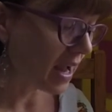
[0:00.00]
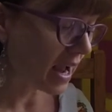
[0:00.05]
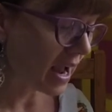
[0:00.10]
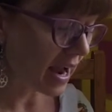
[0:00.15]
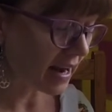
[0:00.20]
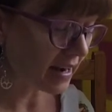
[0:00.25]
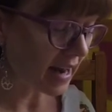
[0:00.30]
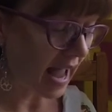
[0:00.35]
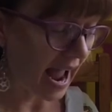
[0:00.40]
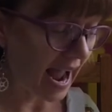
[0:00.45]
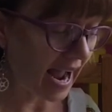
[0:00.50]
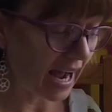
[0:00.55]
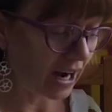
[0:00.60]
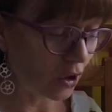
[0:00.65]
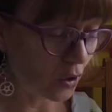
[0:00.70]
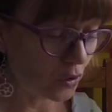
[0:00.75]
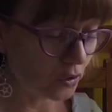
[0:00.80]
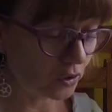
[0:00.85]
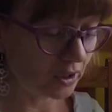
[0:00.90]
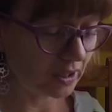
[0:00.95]
An owl
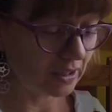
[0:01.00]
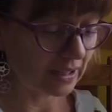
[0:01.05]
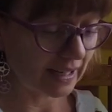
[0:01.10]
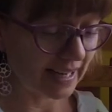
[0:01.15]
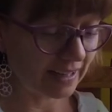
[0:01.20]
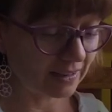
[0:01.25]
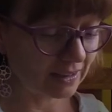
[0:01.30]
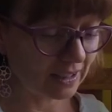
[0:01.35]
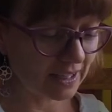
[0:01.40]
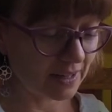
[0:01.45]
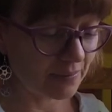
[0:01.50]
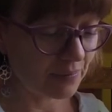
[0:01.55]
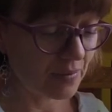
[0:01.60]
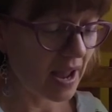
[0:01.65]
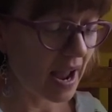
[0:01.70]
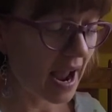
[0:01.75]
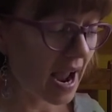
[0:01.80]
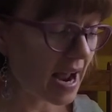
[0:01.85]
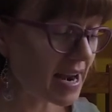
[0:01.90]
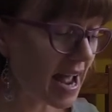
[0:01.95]
hooted loudly,
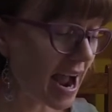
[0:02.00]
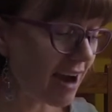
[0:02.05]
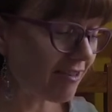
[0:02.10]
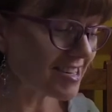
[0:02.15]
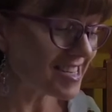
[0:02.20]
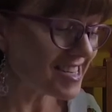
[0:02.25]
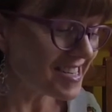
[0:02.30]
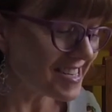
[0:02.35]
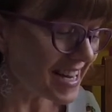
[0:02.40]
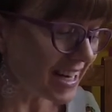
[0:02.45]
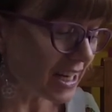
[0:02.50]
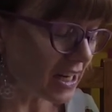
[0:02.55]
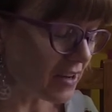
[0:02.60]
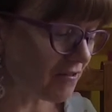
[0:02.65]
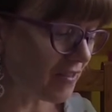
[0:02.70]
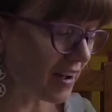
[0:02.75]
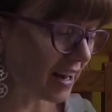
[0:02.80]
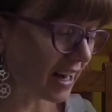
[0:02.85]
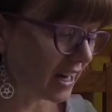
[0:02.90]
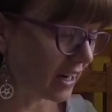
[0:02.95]
and Harry nearly
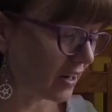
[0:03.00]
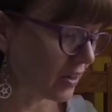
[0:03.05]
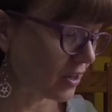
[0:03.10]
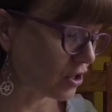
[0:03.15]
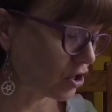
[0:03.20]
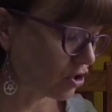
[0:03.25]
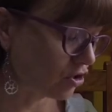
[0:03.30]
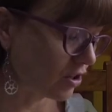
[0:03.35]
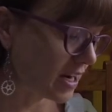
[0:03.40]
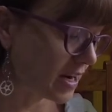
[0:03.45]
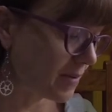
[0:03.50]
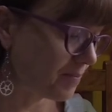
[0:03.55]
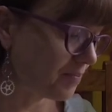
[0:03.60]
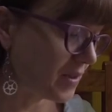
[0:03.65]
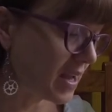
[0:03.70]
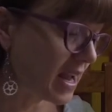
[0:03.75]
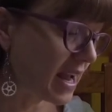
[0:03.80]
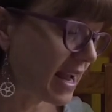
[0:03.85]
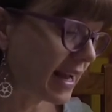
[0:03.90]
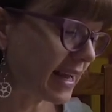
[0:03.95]
fell out of the tree.
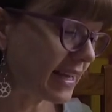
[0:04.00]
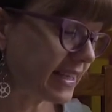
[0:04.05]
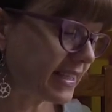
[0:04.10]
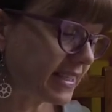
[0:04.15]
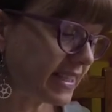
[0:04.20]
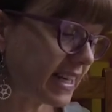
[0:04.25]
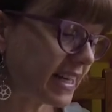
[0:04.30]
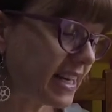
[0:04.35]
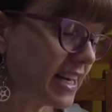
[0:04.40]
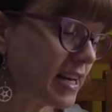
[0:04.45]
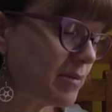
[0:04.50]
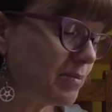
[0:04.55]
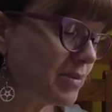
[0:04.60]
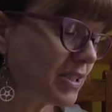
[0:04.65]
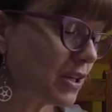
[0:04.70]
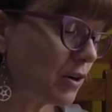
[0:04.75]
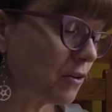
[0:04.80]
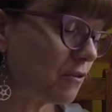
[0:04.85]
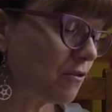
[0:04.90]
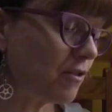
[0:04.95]
He steadied
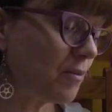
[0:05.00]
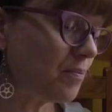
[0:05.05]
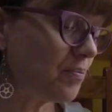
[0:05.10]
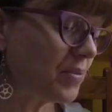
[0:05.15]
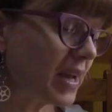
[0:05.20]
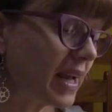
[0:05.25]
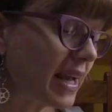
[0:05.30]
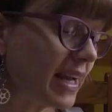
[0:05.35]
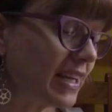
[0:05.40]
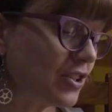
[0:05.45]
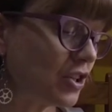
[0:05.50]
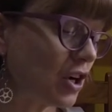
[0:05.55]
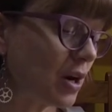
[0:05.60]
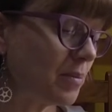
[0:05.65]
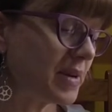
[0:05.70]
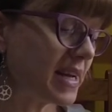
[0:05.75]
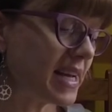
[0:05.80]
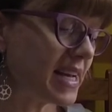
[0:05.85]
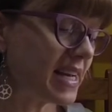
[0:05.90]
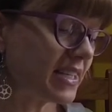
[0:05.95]
himself in time
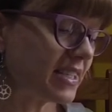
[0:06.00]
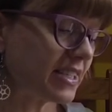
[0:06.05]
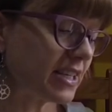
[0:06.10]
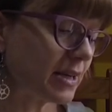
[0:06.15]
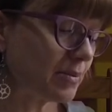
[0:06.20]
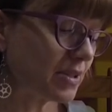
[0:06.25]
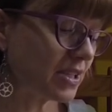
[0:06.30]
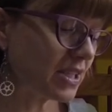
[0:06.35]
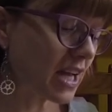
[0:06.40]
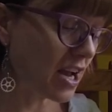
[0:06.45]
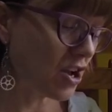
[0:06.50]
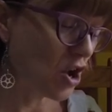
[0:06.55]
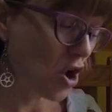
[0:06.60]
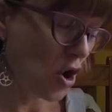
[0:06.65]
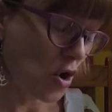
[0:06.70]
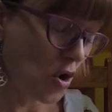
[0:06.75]
to hear Snape say,